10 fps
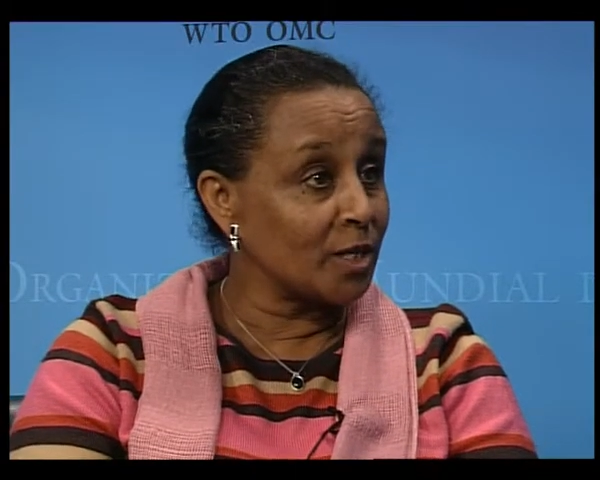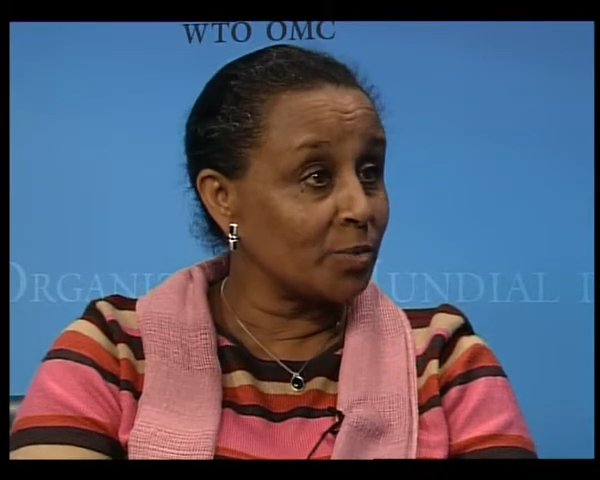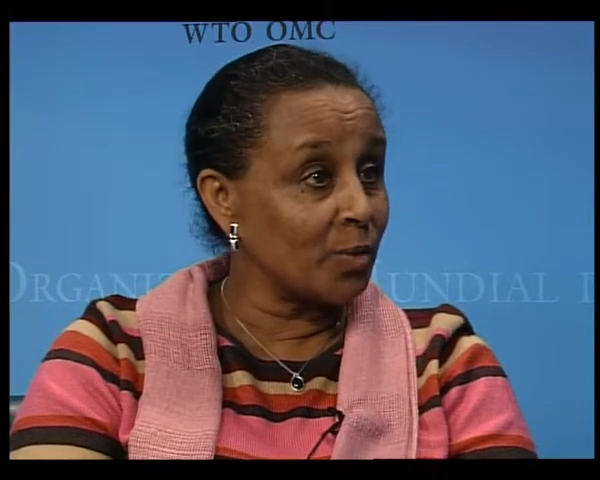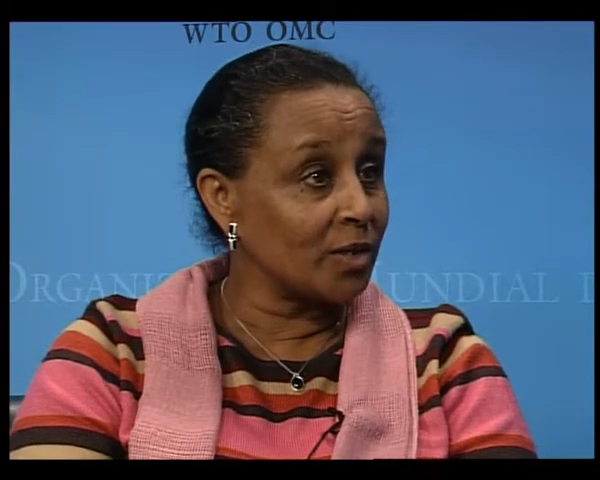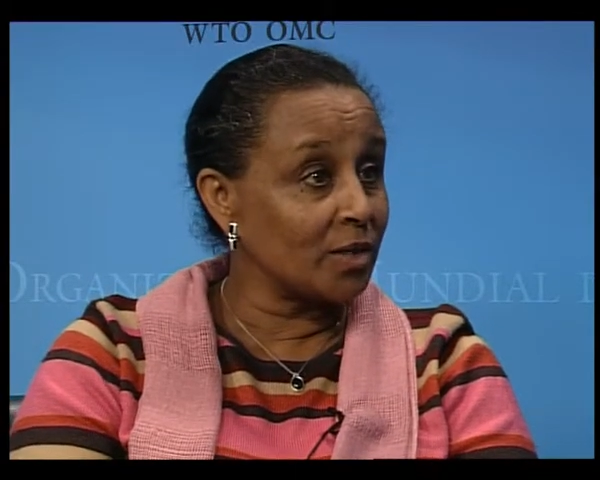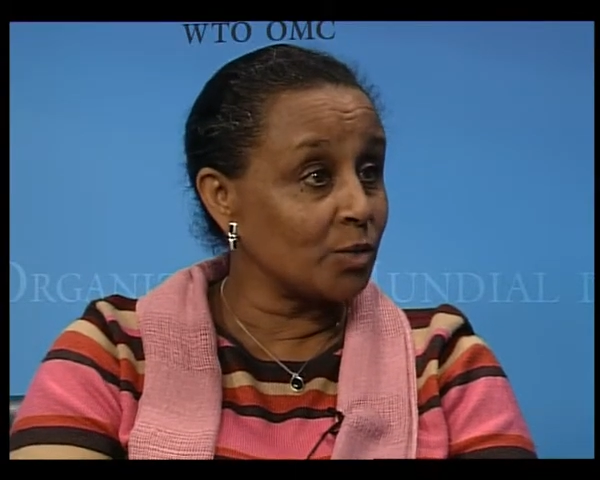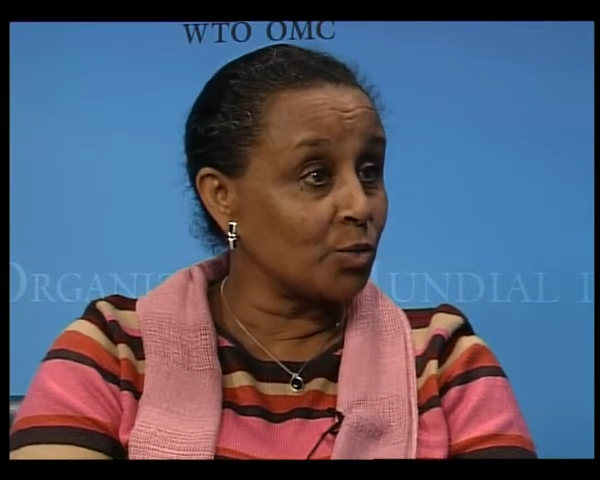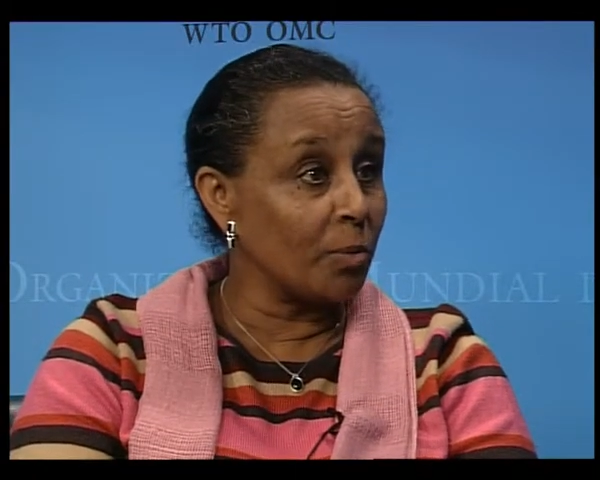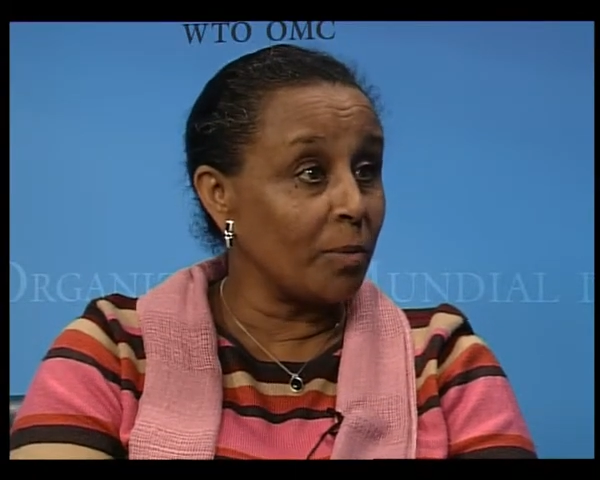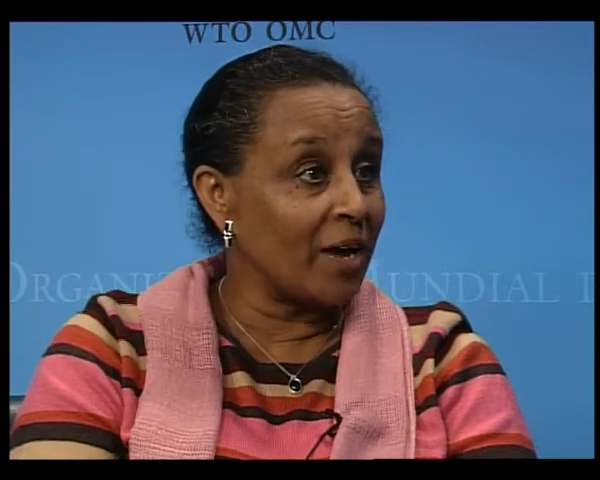exporters
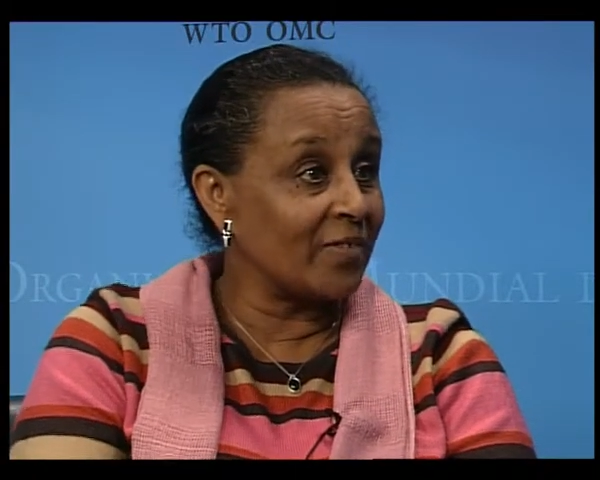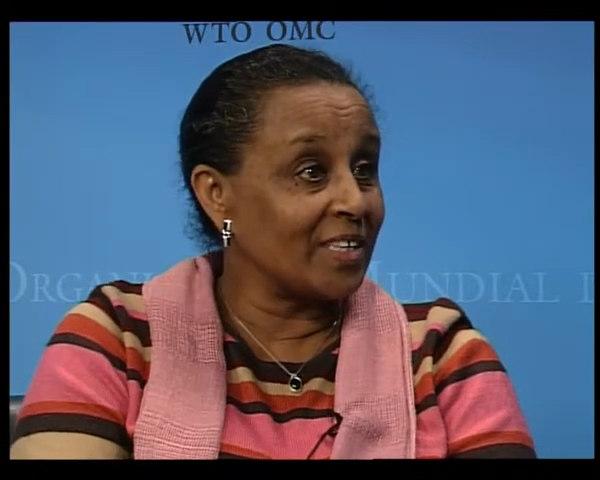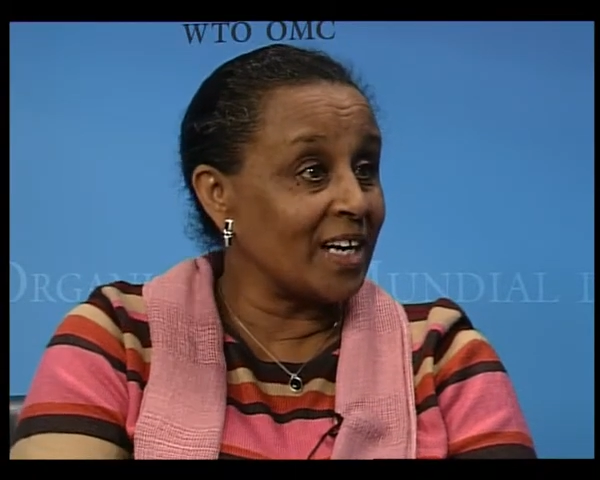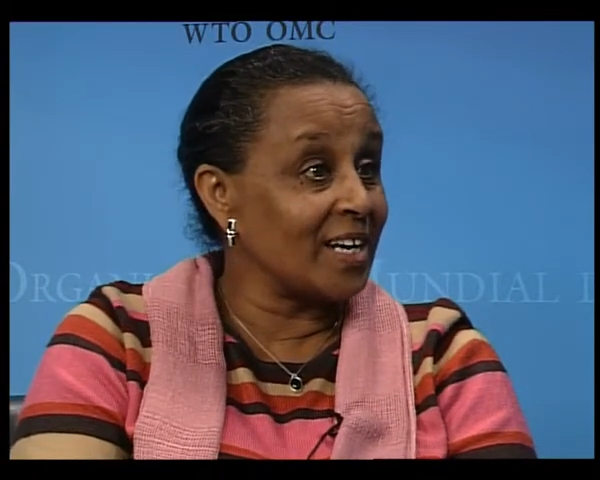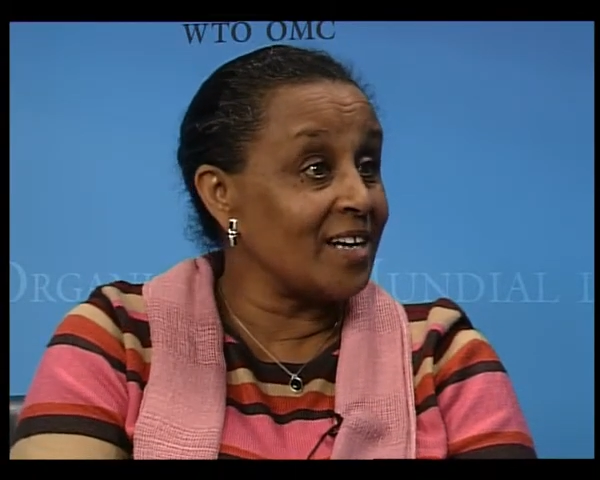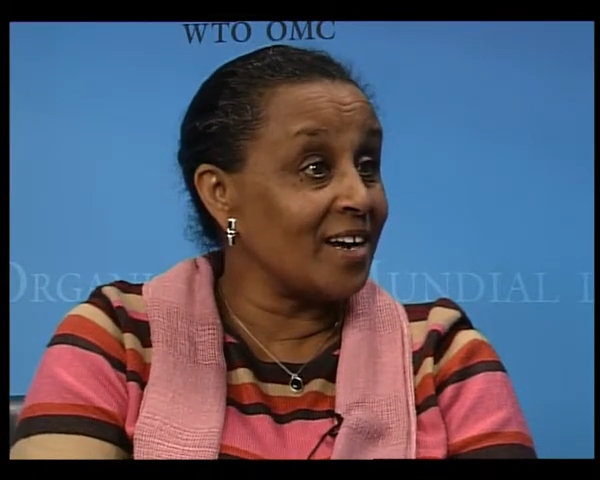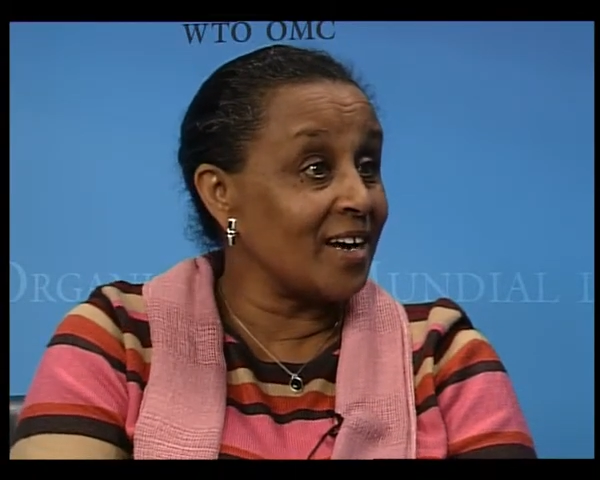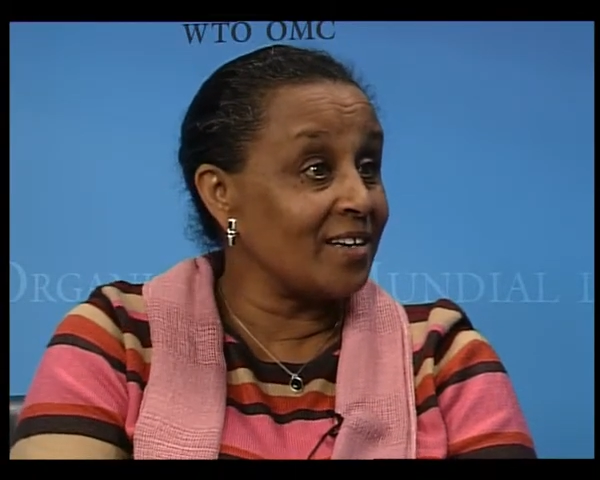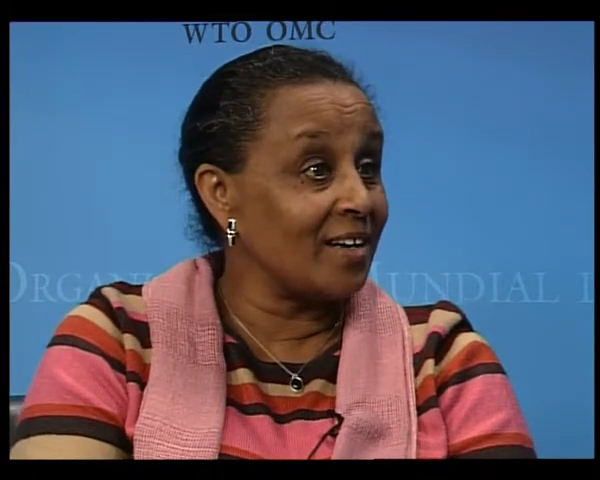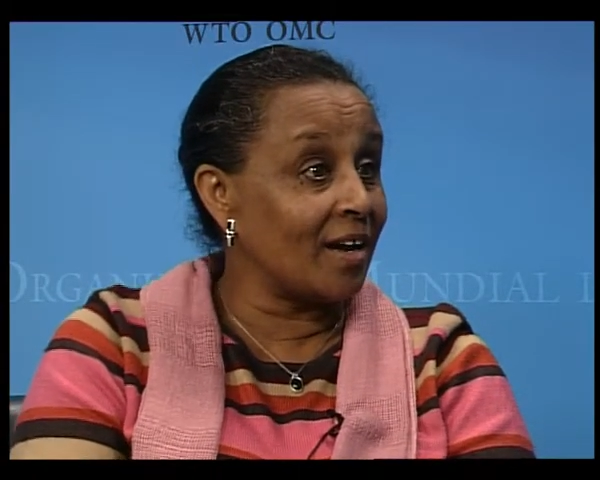who haven't had any
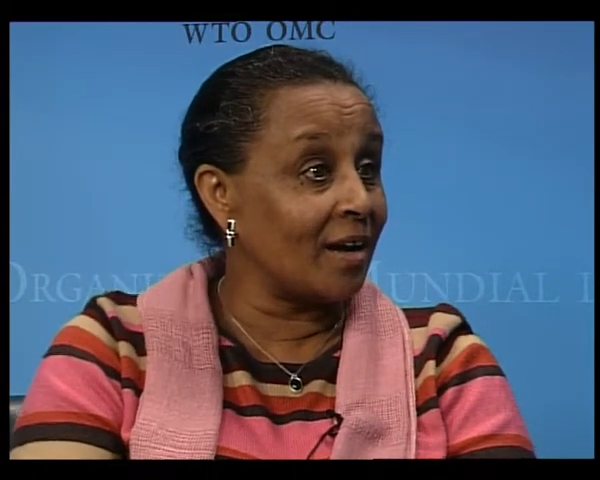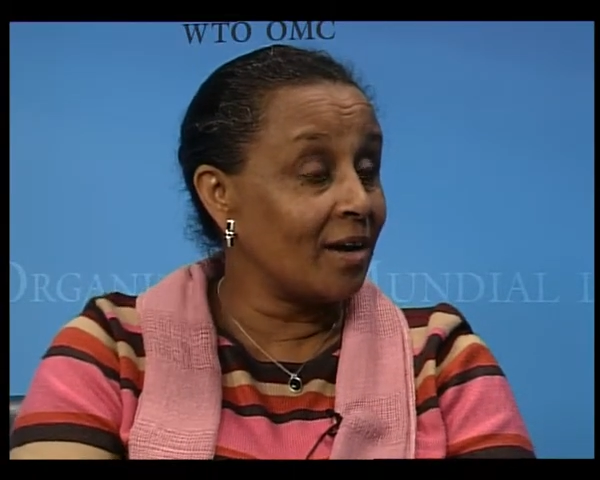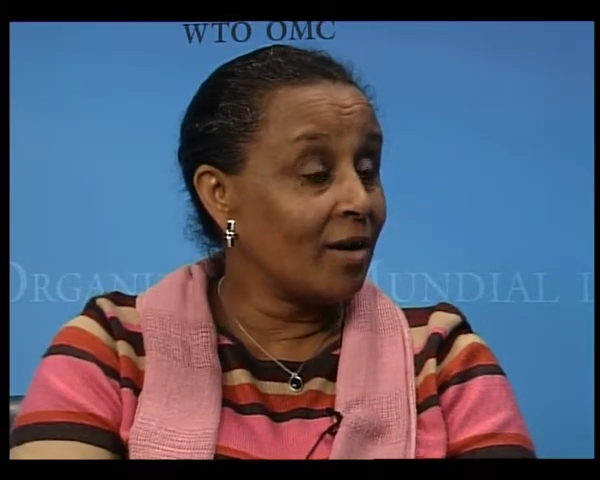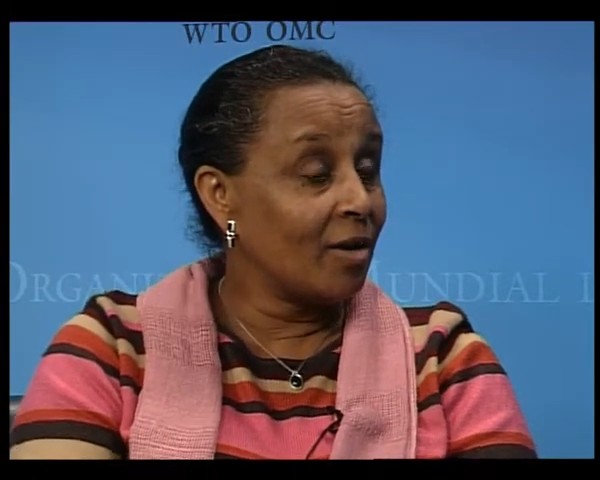idea